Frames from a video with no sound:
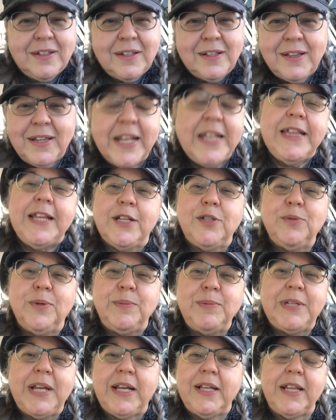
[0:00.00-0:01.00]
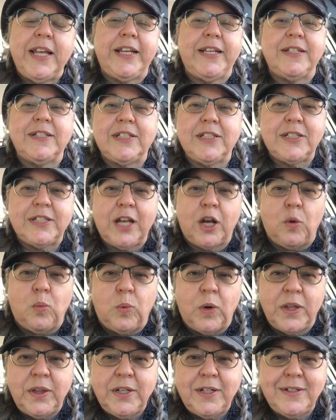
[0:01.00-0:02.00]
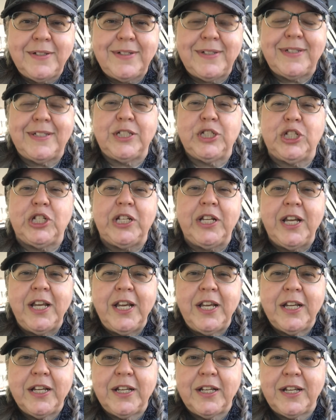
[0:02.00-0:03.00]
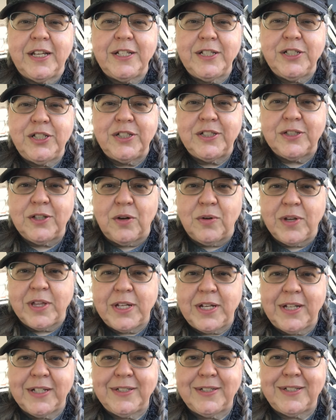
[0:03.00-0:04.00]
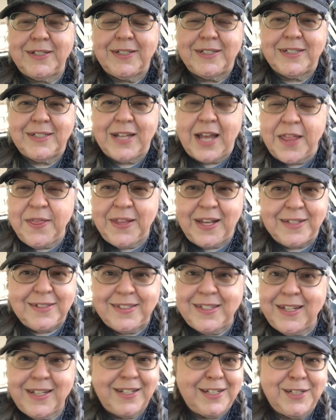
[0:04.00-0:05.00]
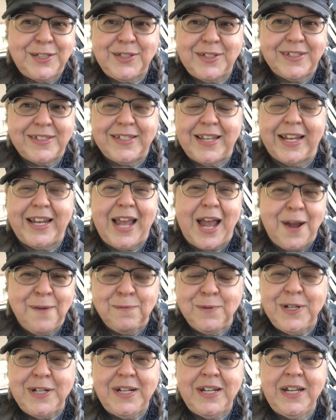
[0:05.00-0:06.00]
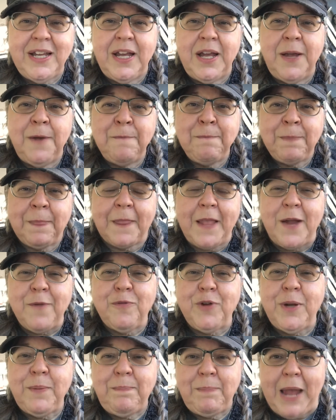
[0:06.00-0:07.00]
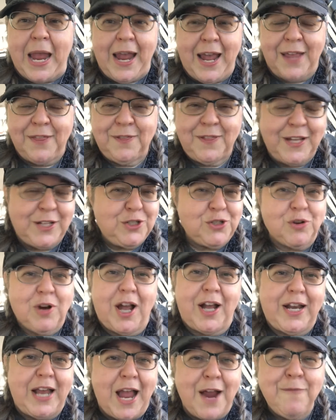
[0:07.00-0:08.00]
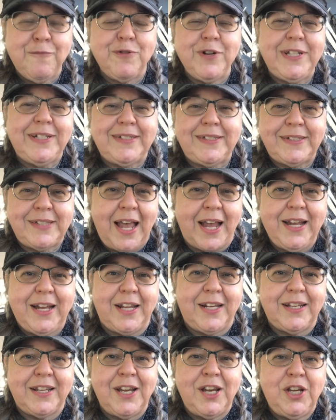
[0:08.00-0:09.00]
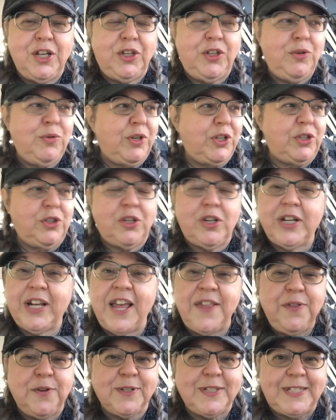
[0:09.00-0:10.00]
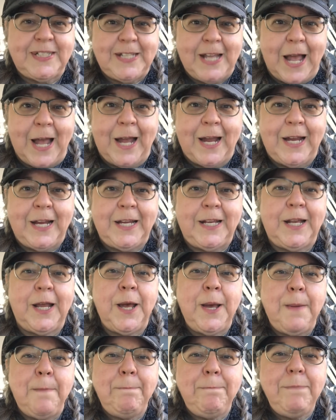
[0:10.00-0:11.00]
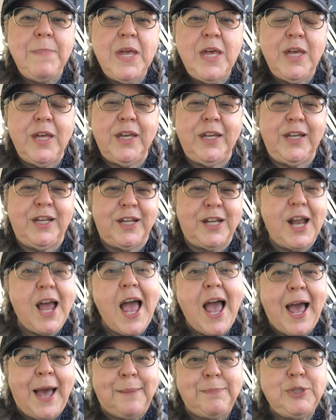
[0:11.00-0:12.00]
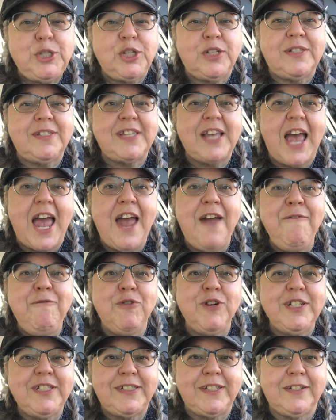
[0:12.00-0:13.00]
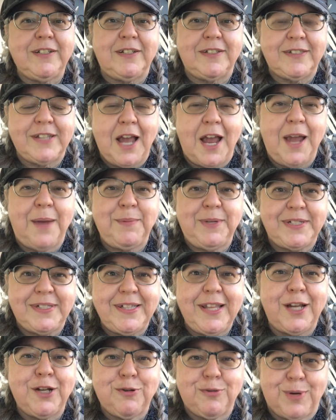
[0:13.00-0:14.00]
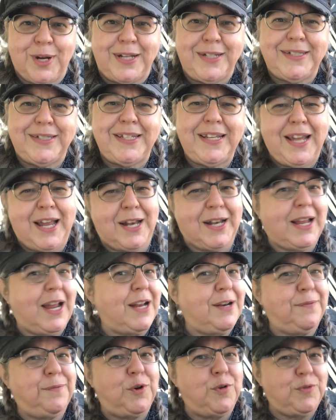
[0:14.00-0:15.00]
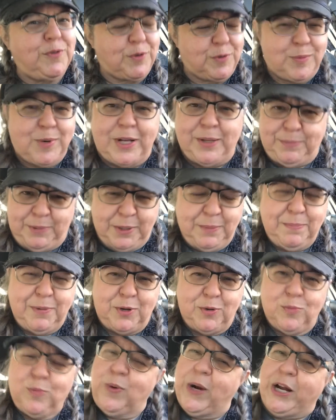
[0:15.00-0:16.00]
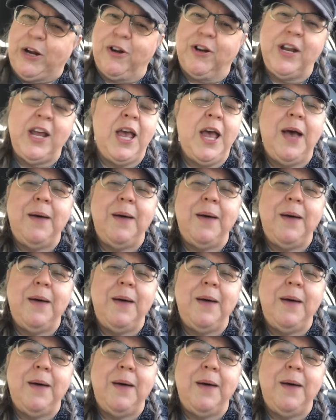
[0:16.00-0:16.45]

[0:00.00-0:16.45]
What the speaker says: Like, that's what I'm saying. Like, it's just like one little decision can just go to the next decision, and that's it. It's like every path that you're on, every second, you can look and there's 9 million options every single time. Isn't that crazy and kind of overwhelming, but weird?